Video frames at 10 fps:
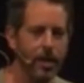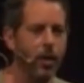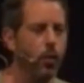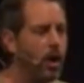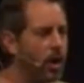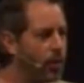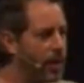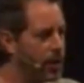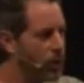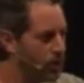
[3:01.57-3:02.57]
while we're
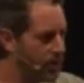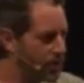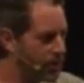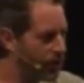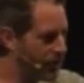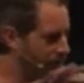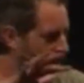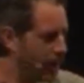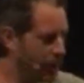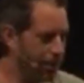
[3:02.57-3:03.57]
humans on this
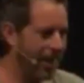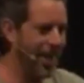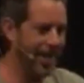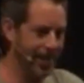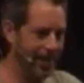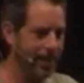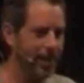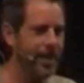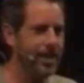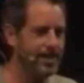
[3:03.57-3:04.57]
earth plane,
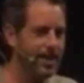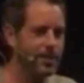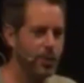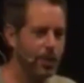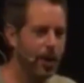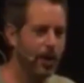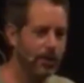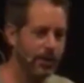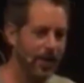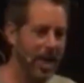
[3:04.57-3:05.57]
it seems that part
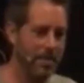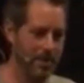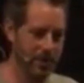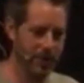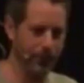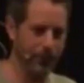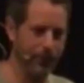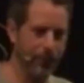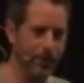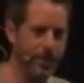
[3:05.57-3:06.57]
of the game is that for the
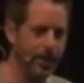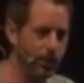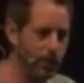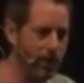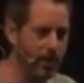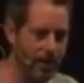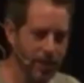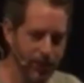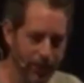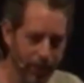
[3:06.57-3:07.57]
first 10 or 20
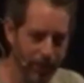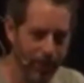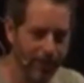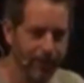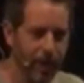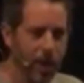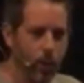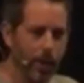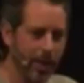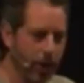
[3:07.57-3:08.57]
years of our life,
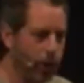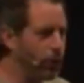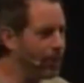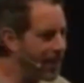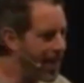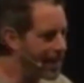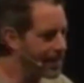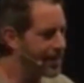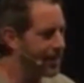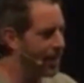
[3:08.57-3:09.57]
we
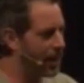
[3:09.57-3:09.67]
accumulate a